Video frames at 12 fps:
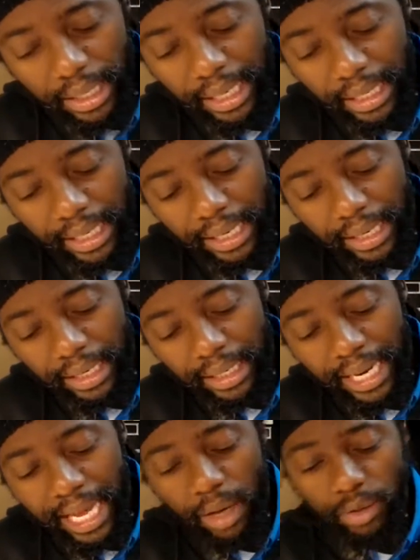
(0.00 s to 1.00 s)
And
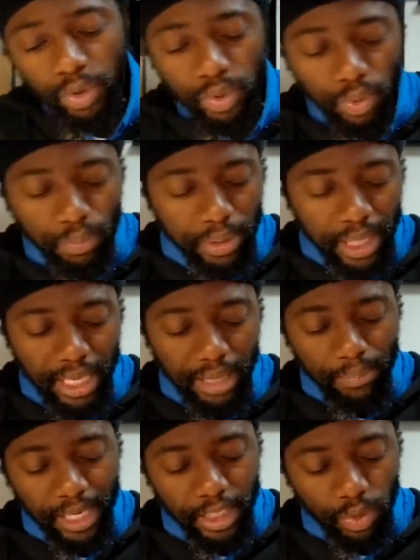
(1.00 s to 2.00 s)
now to be in a
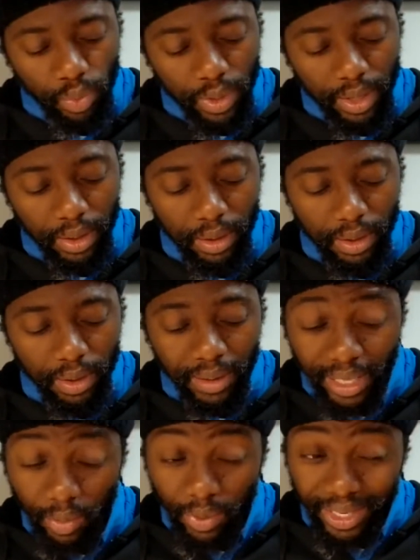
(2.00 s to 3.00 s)
place where,
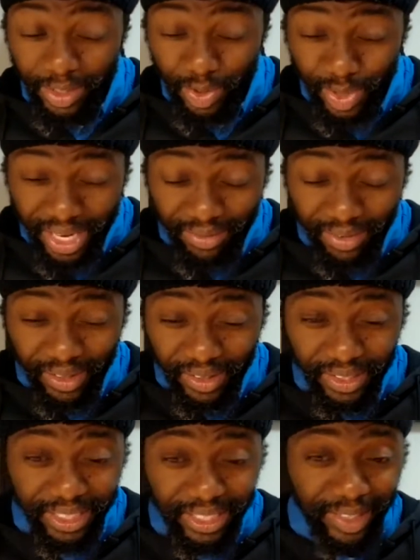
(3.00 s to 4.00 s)
okay, we can
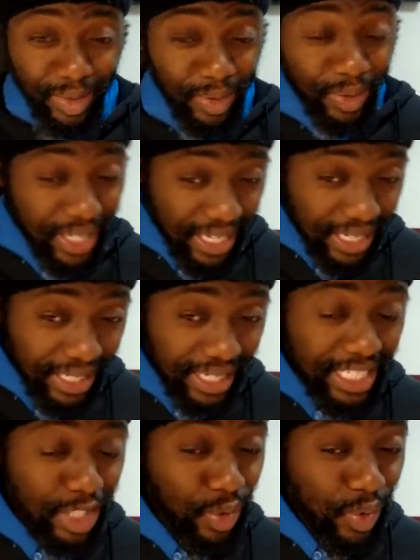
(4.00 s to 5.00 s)
travel, you know, okay,
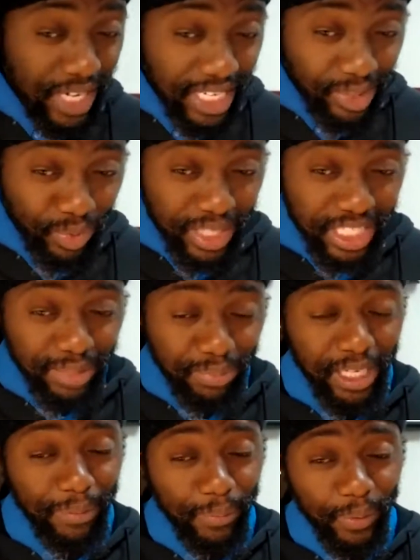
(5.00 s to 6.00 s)
let's connect with these
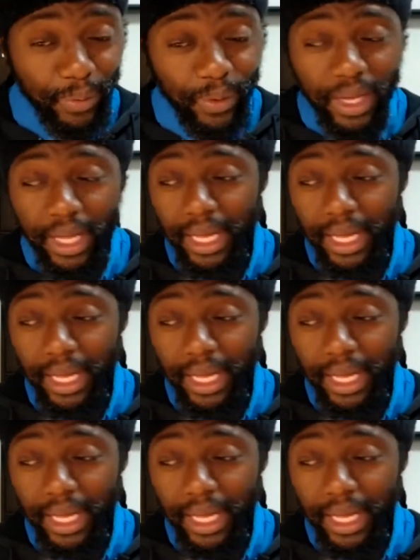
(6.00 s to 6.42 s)
people,